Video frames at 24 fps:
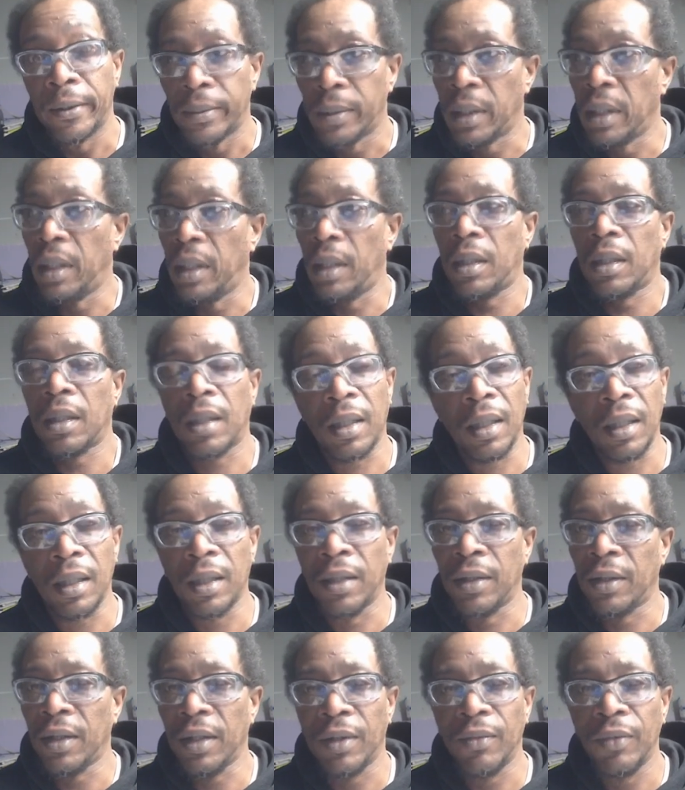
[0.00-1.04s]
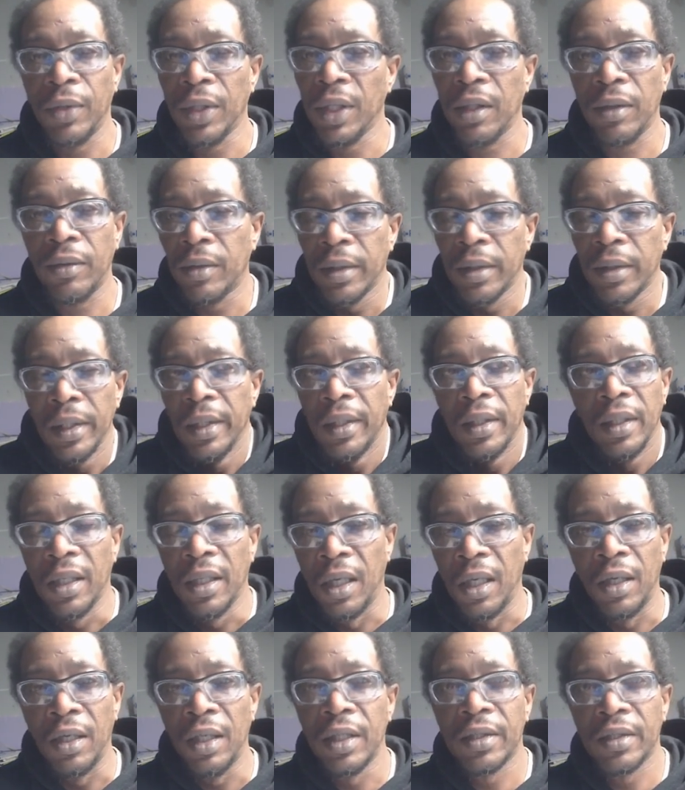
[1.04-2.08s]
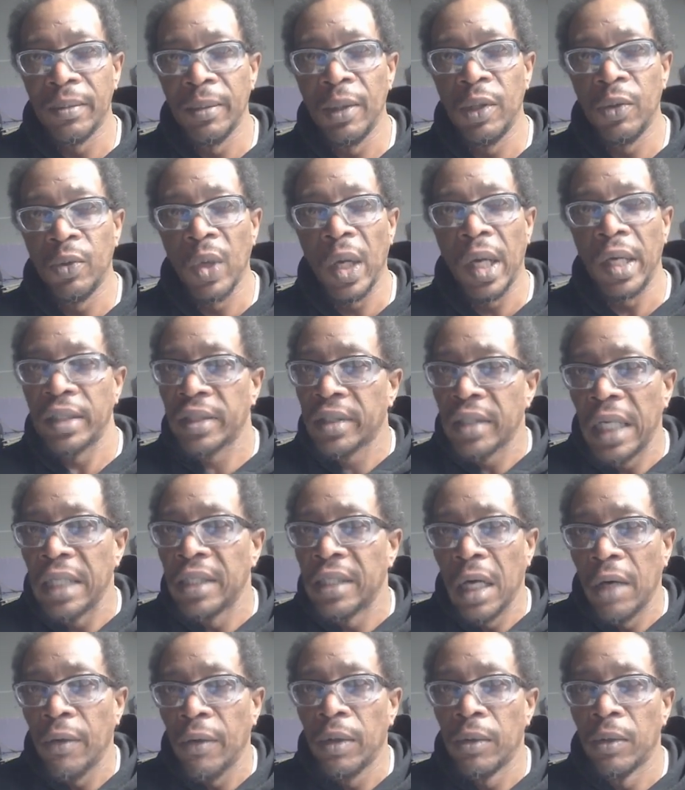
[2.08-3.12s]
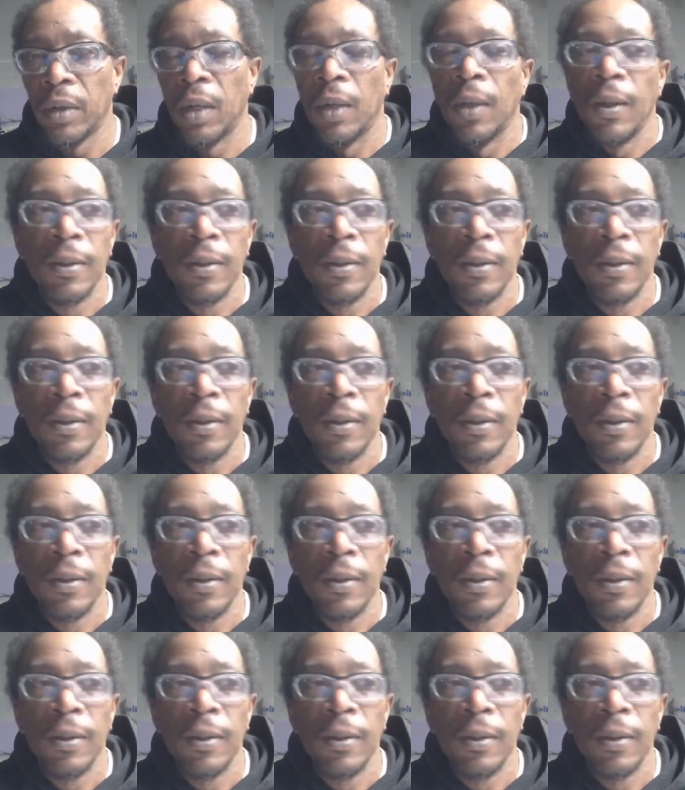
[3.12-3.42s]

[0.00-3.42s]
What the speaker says: And it's the Midwest. That's how we roll.